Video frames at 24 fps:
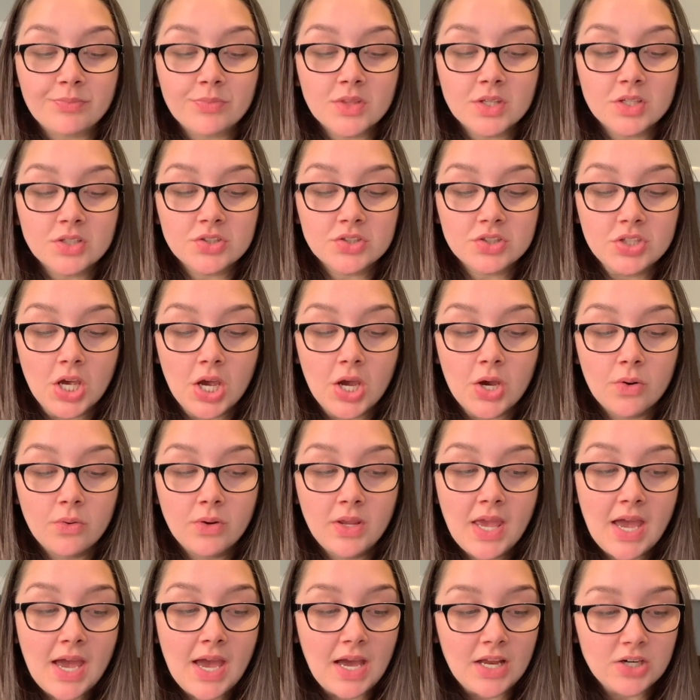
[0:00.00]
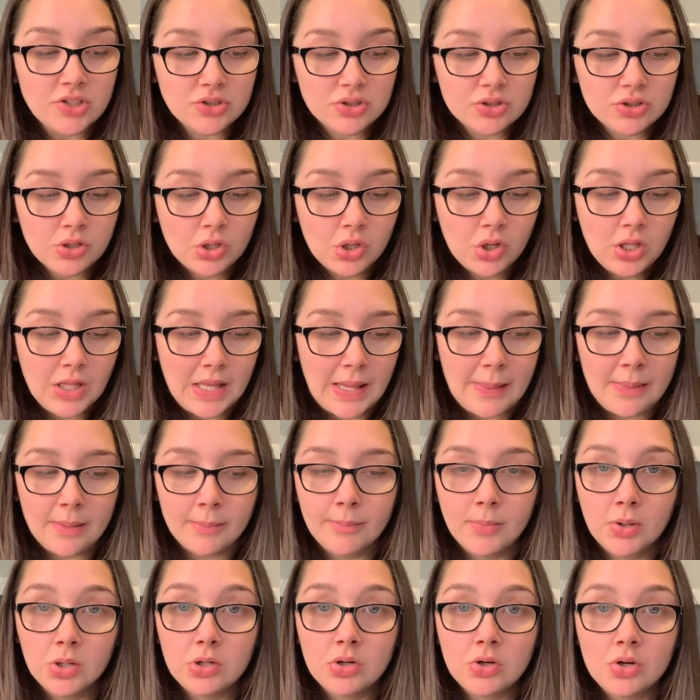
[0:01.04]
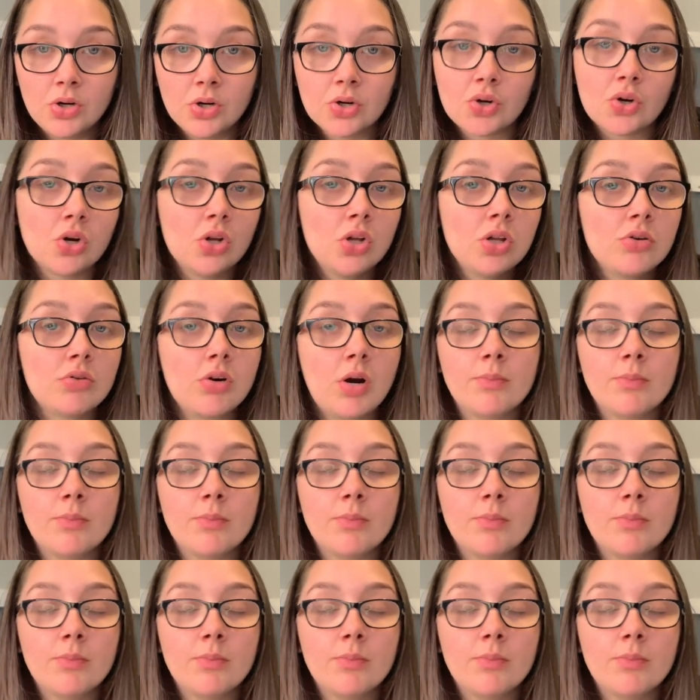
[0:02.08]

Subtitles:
So yeah, I just thought like the more colour